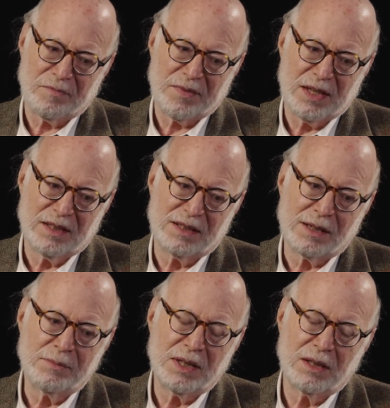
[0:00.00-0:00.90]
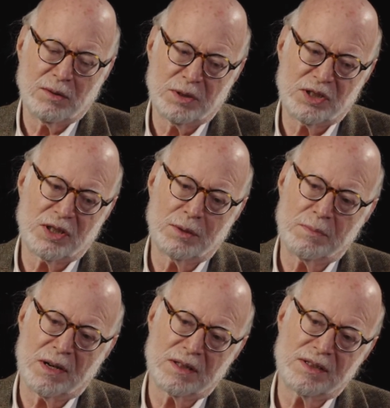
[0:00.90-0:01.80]
is something in which the
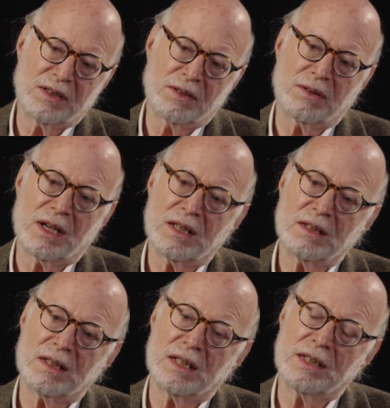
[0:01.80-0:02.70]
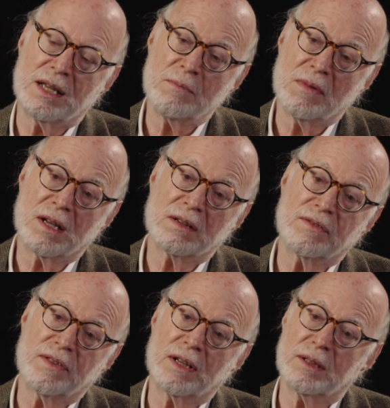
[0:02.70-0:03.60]
parts interact and they
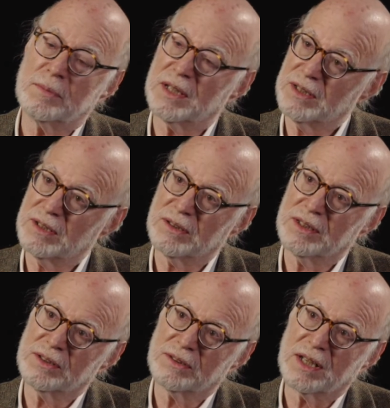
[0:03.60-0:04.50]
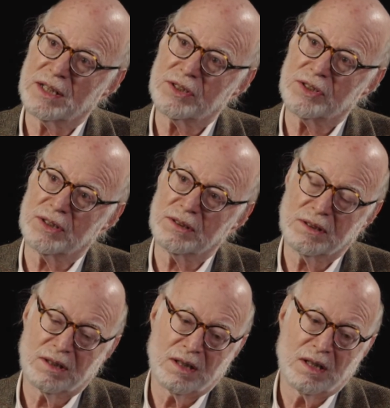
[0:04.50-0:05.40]
modified by their interaction.
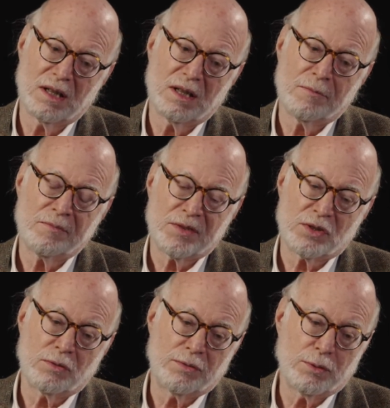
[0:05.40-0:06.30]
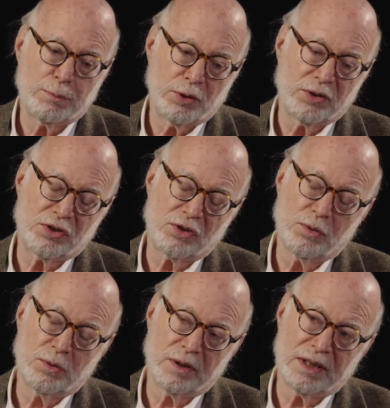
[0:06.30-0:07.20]
So if you put a
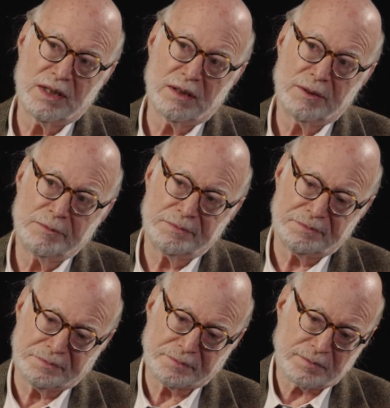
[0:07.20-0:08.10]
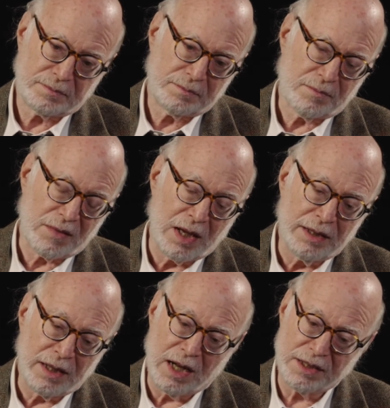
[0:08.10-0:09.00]
school here and
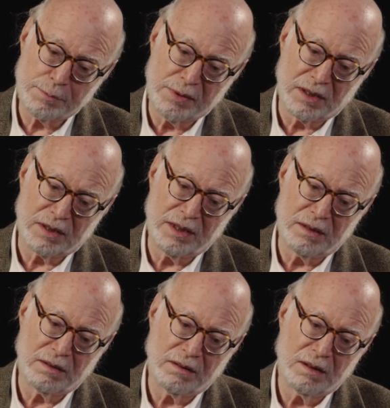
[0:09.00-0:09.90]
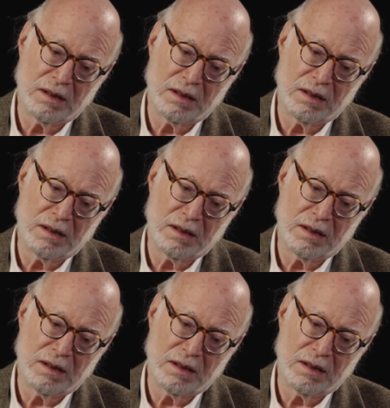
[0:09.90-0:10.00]
a hospital here,